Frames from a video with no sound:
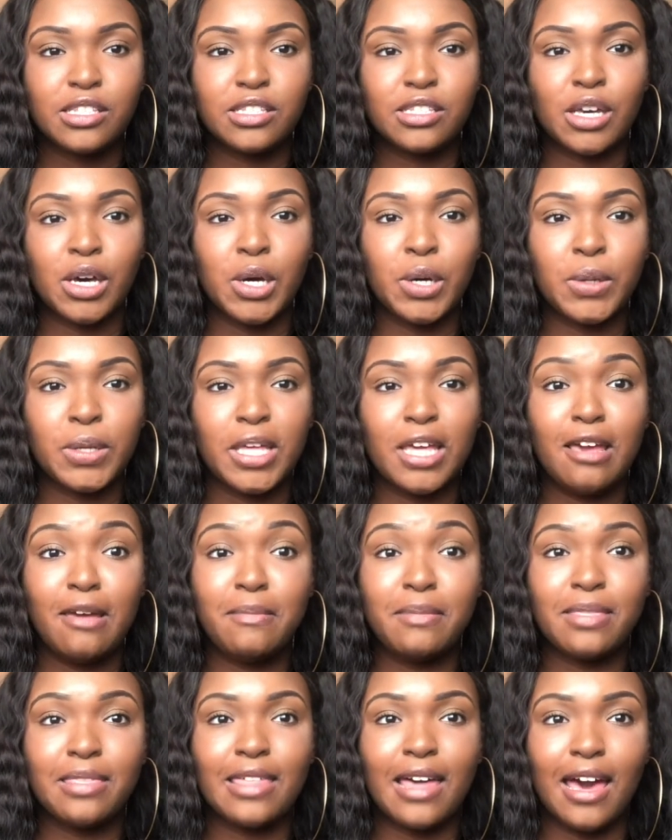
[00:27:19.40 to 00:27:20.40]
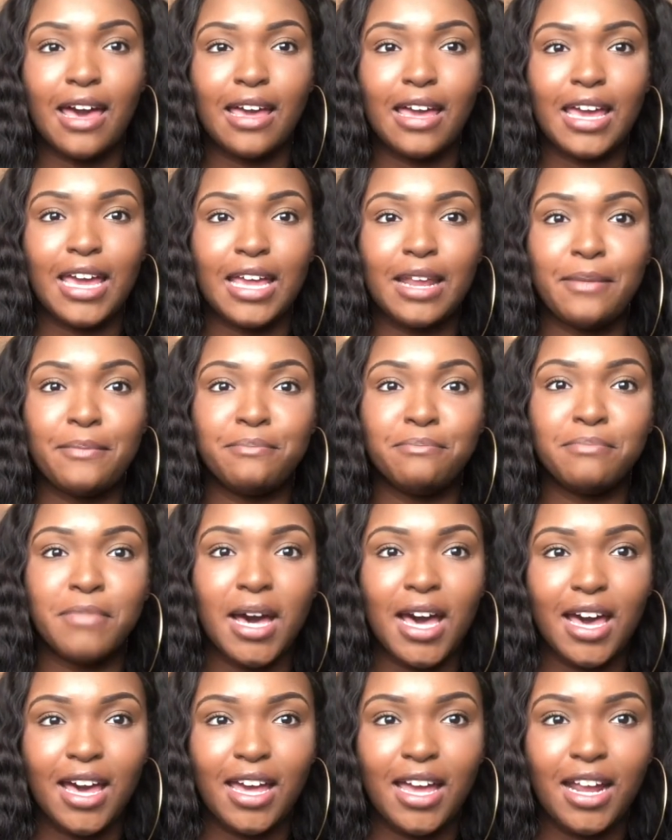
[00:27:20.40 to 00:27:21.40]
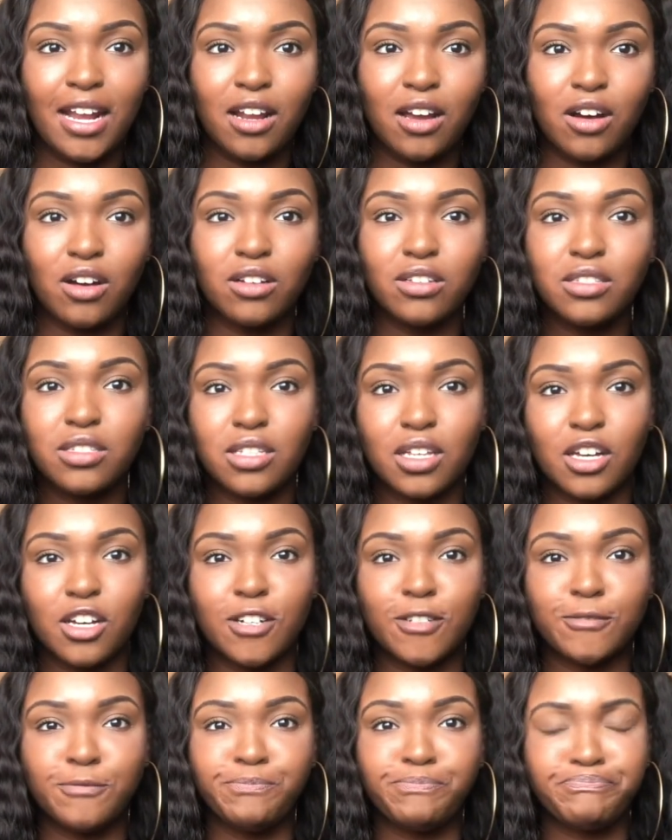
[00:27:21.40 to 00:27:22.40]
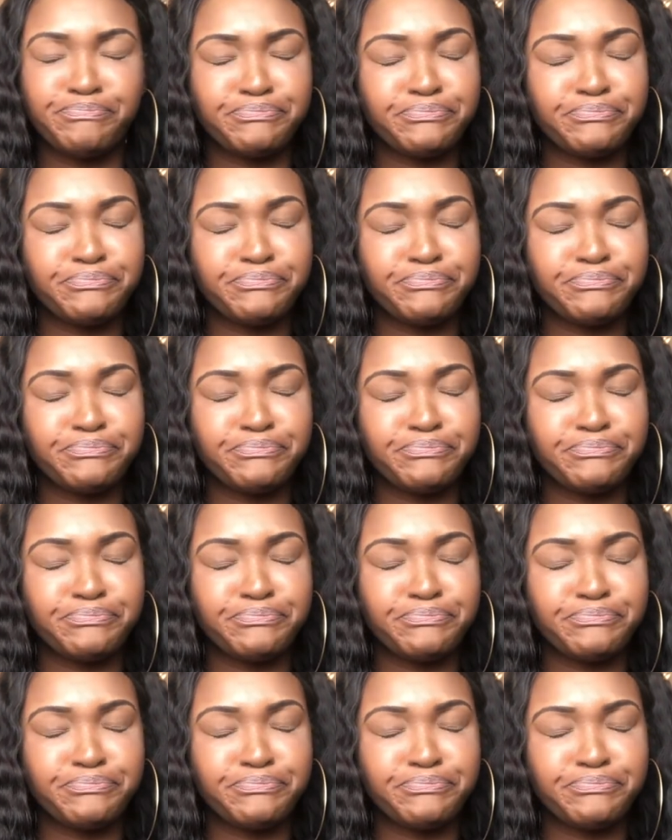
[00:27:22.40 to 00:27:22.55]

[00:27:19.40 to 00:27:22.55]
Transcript: So keep that in mind. Also,